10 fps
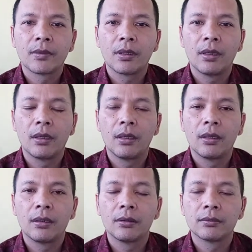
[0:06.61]

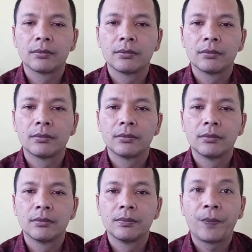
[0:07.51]
uh,
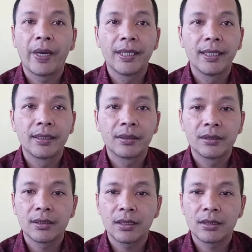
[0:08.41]
finding
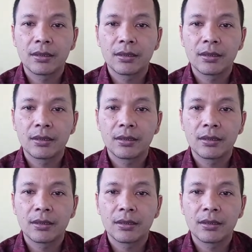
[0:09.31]
research